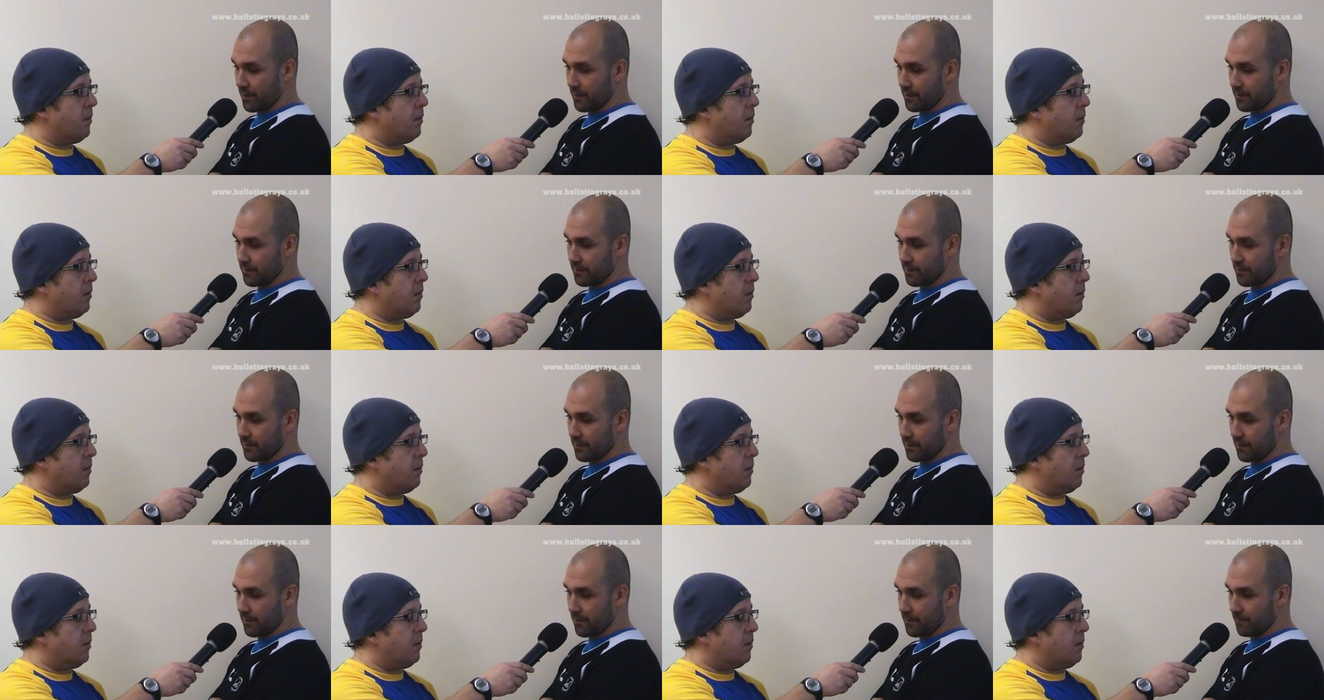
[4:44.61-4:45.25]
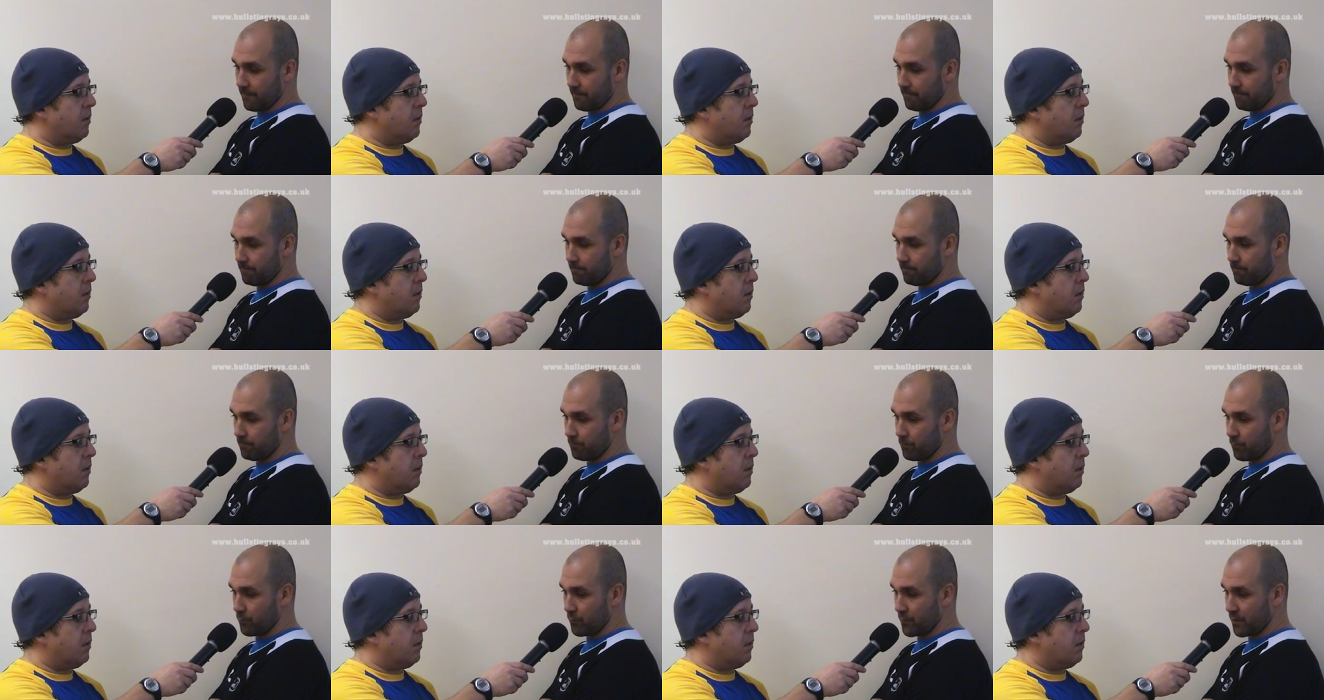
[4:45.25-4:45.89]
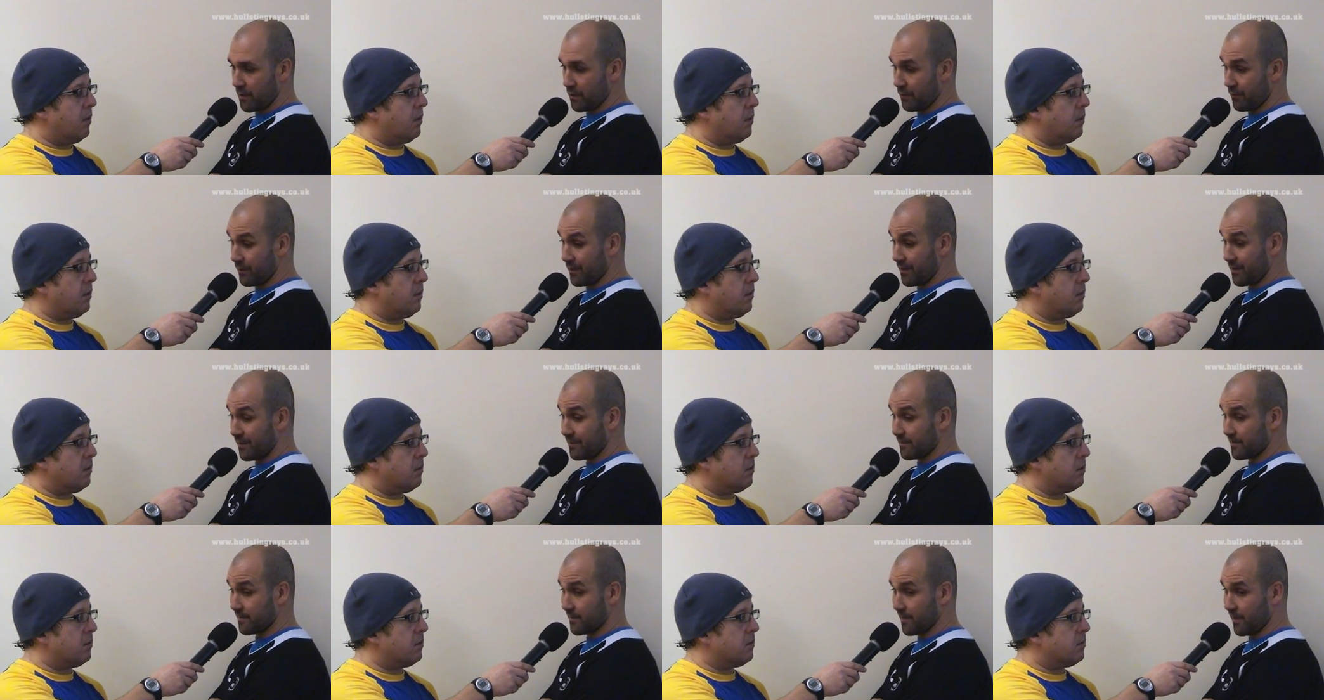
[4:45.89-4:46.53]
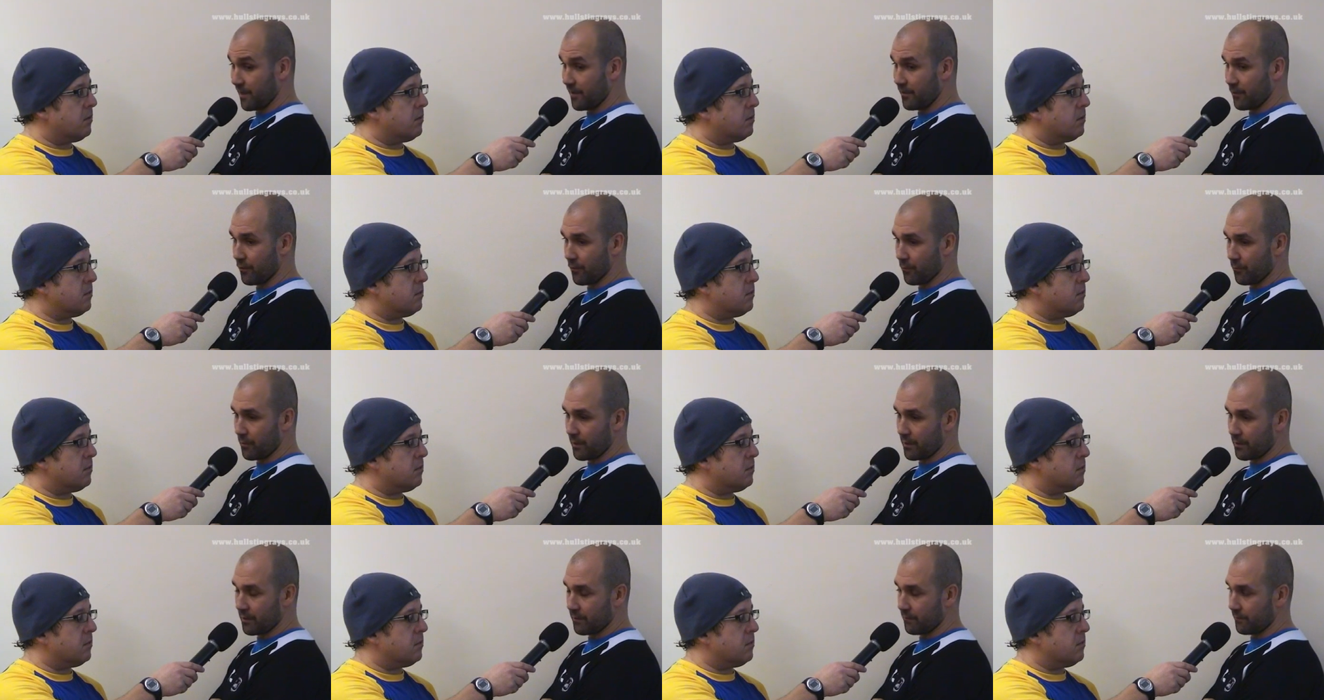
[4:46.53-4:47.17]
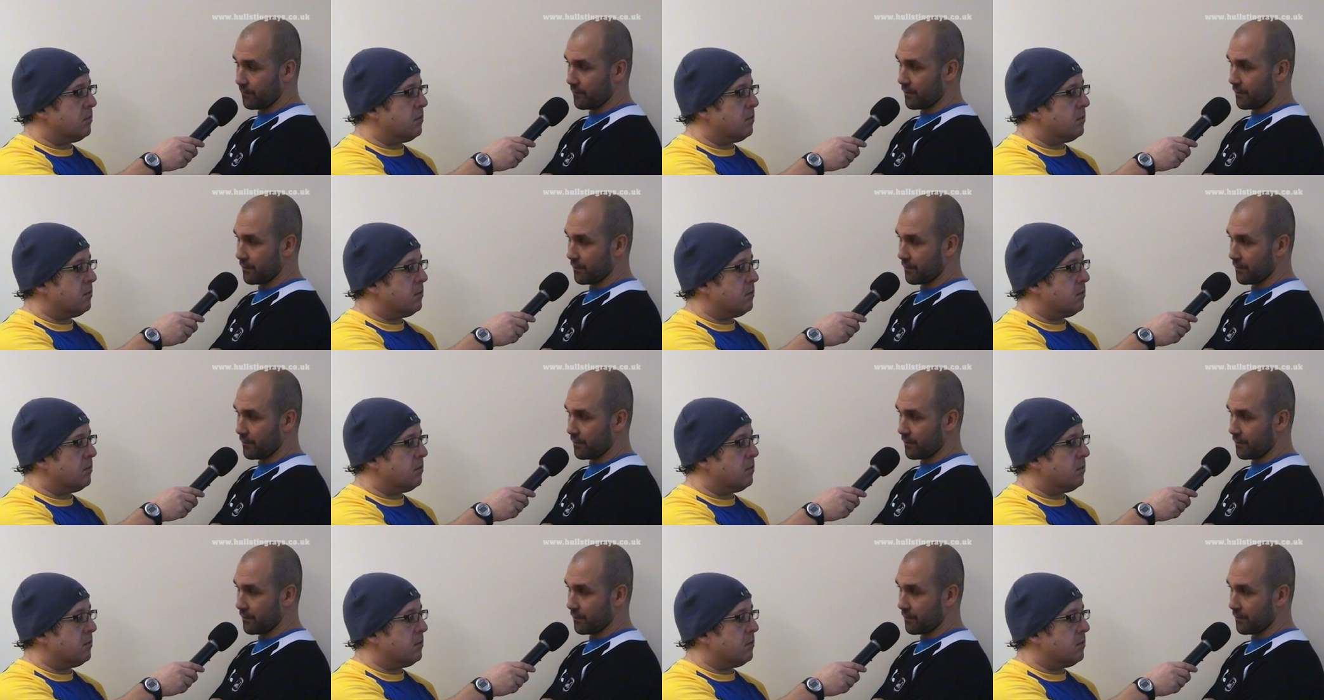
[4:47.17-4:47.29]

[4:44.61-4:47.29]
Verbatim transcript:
Speaker 1: And um, you know, he didn't skate all weekend.